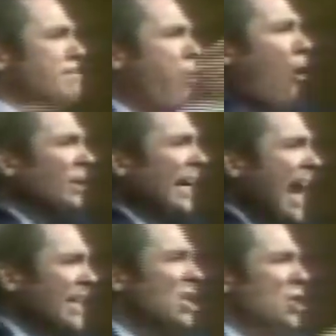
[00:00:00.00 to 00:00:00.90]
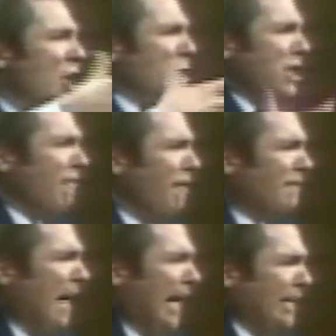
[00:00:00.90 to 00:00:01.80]
be born again. The love
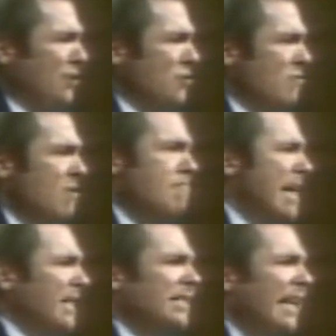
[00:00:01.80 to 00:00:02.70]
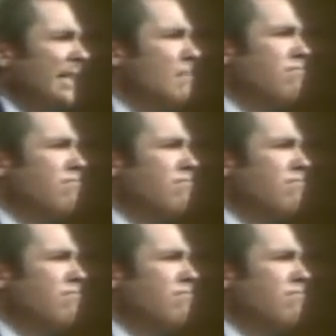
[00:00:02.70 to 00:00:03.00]
of God in you makes that an